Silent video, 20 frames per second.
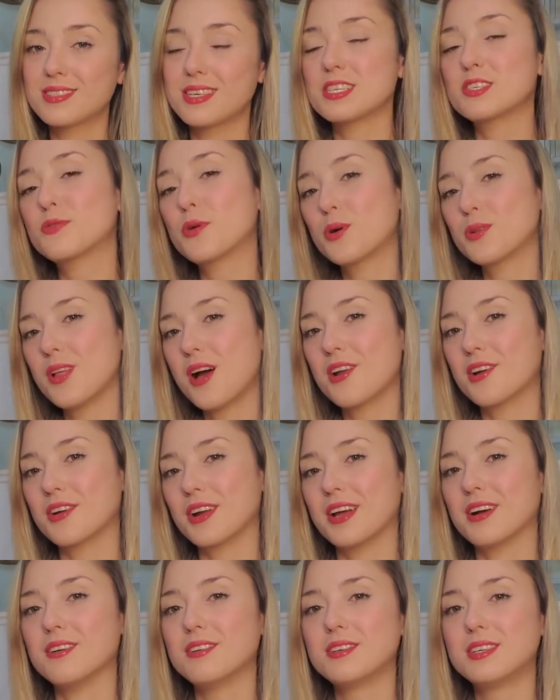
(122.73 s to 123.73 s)
is Fort
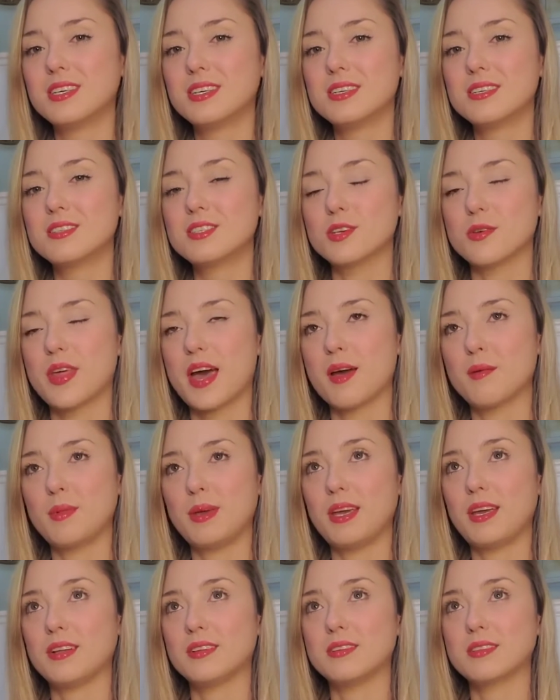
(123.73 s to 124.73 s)
Lauderdale. So that
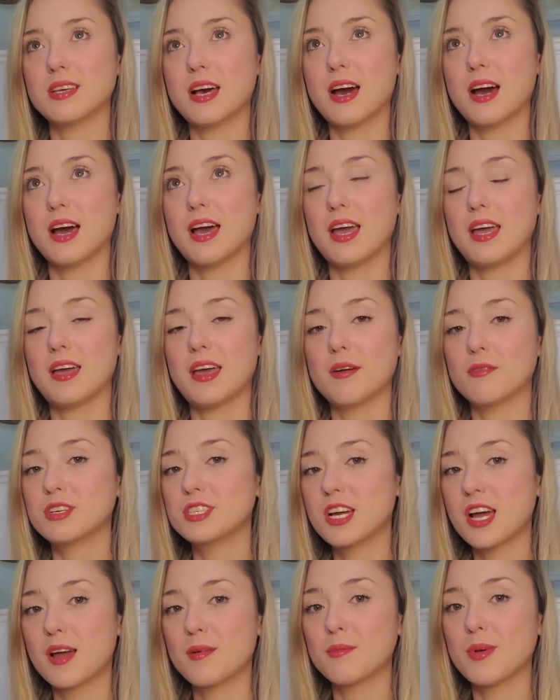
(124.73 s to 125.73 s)
means every
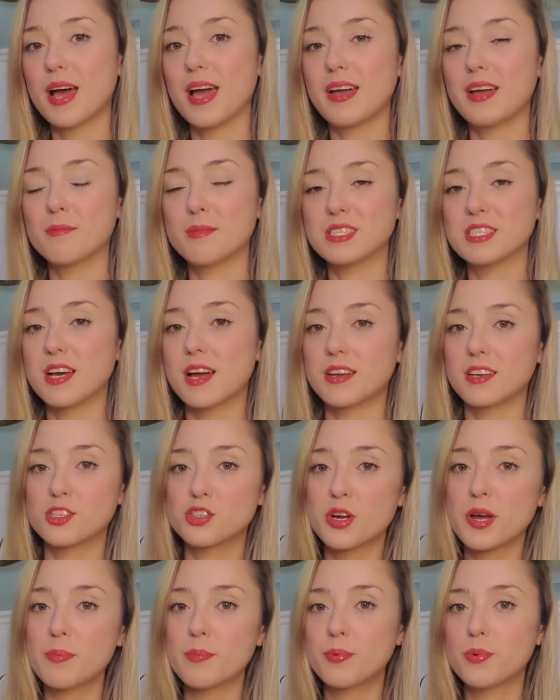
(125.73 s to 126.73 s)
time I am assigned a
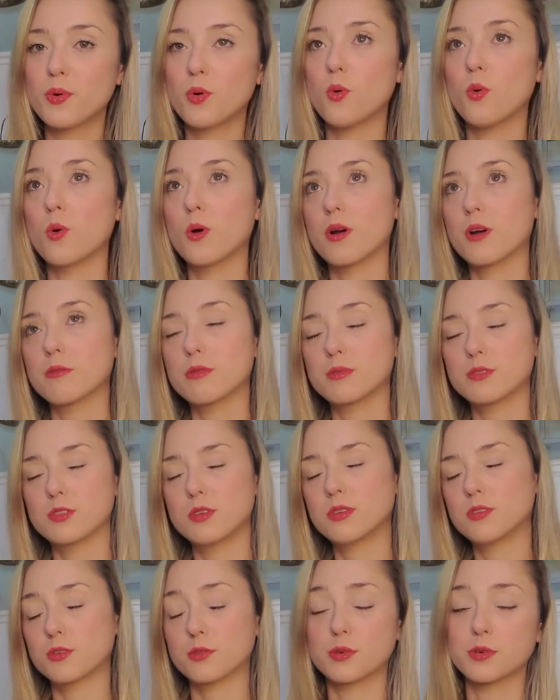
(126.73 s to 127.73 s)
trip or
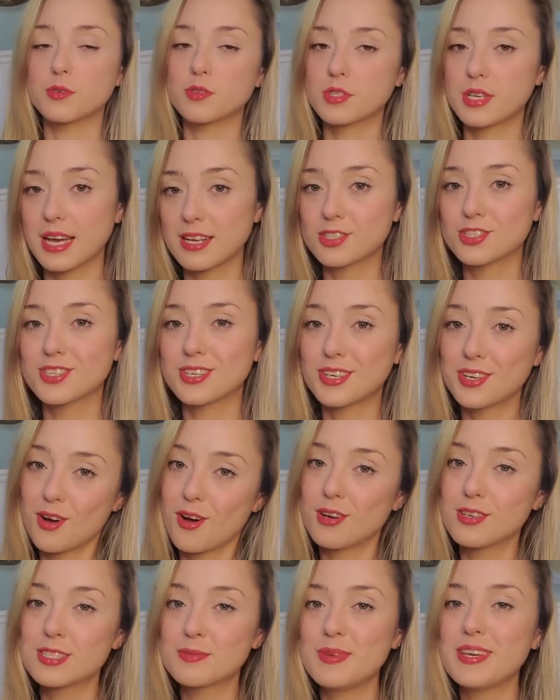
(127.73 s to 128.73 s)
crew scheduling
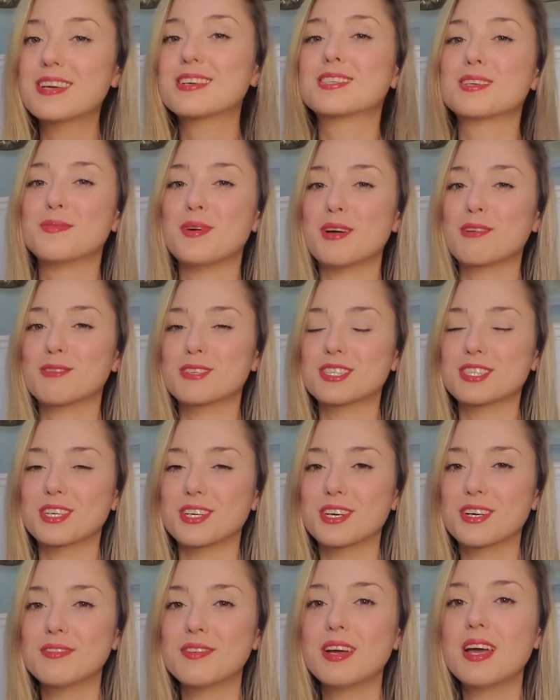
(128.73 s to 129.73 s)
calls me because I'm on
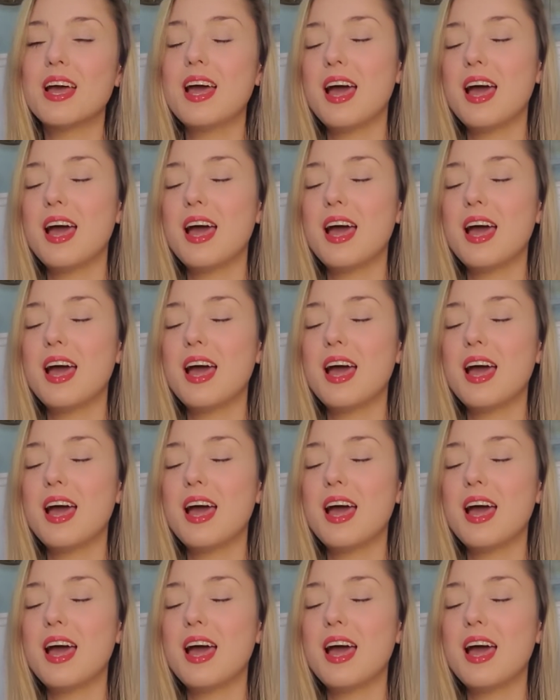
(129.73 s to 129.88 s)
reserve,